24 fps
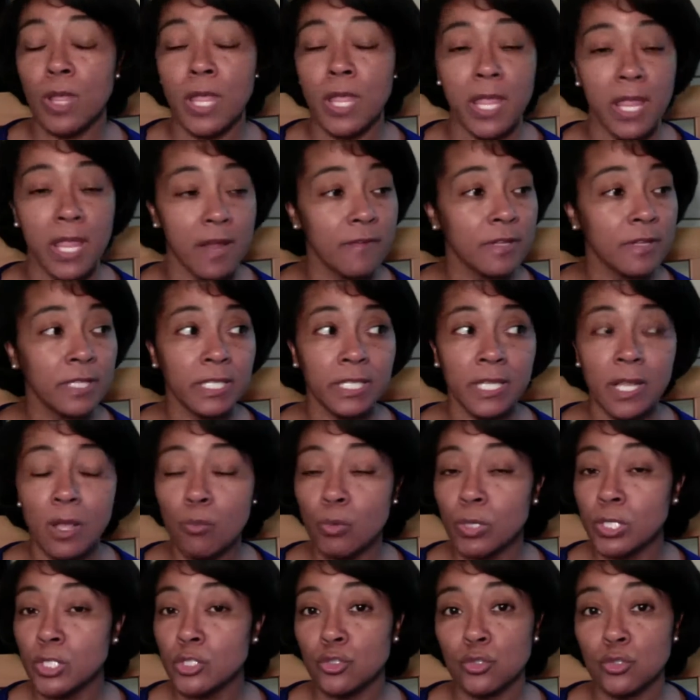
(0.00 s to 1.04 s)
Everything that
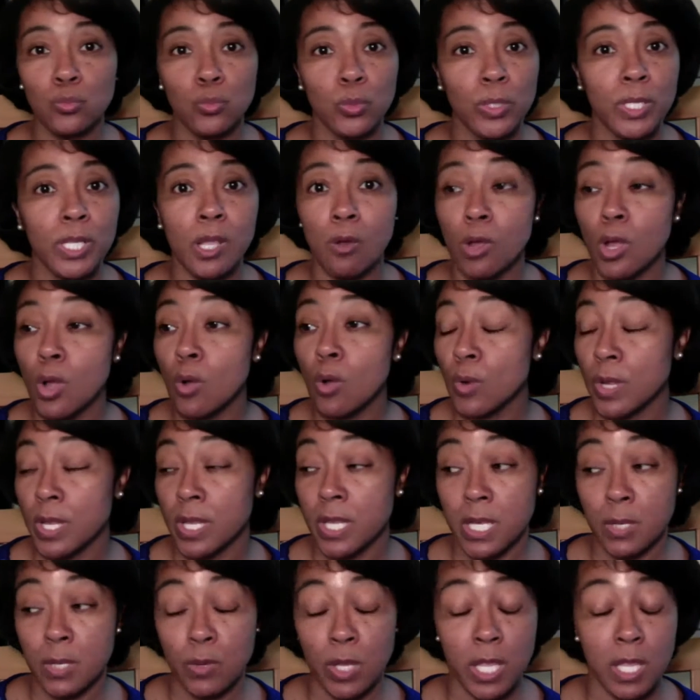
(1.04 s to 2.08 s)
we do, we gonna go
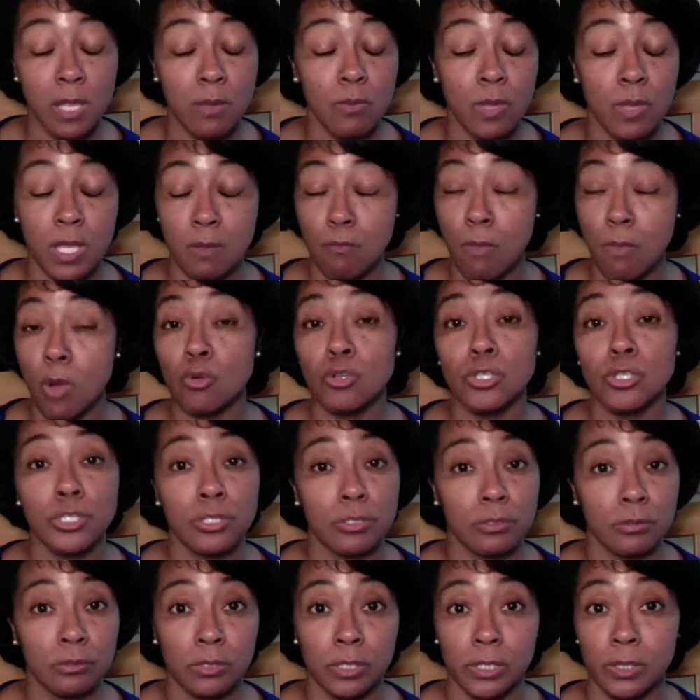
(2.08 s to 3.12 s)
in
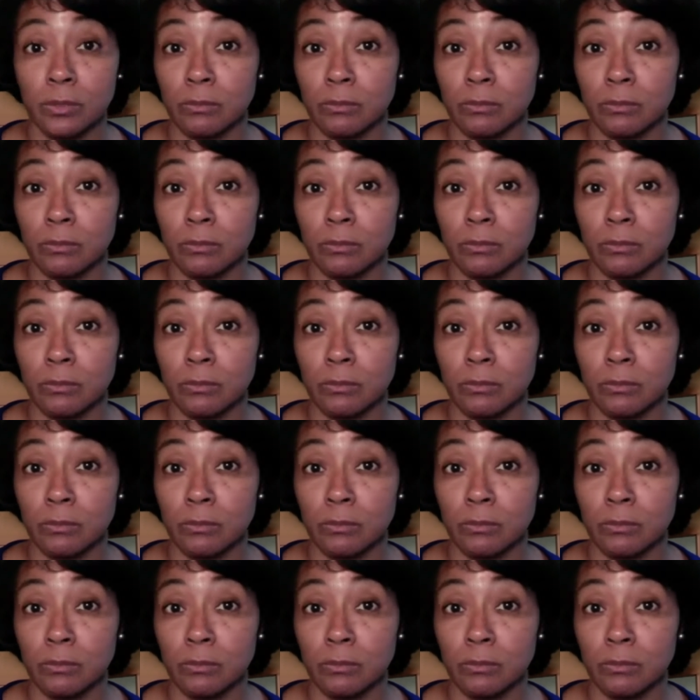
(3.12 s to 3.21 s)
emotionally.